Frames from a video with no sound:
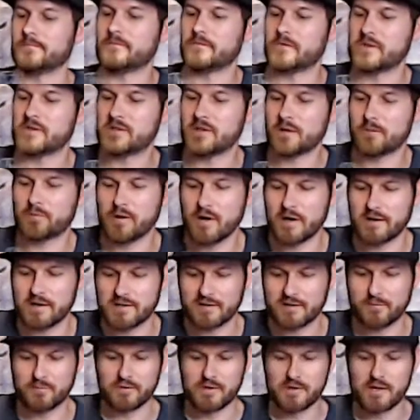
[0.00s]
This thing probably needs
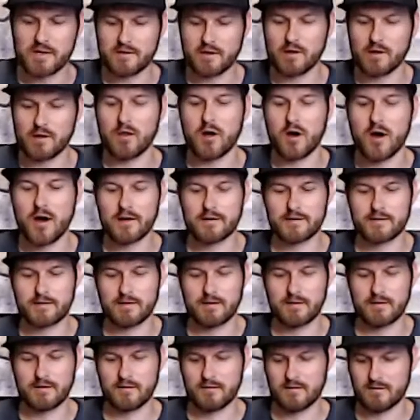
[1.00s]
to breathe a lot.
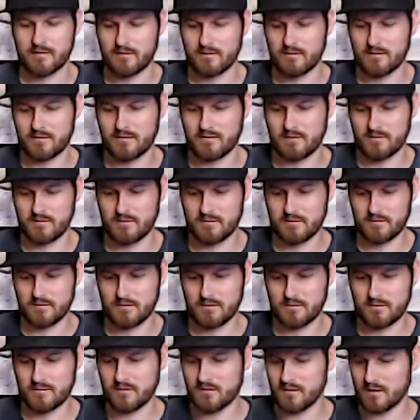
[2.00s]

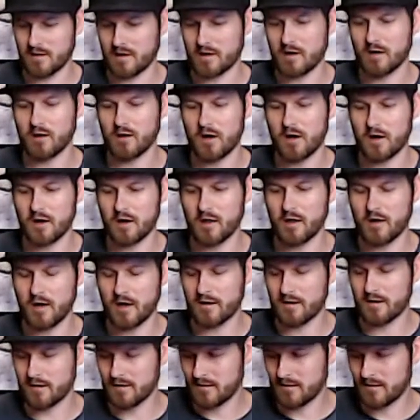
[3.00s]
Like a lot, a lot.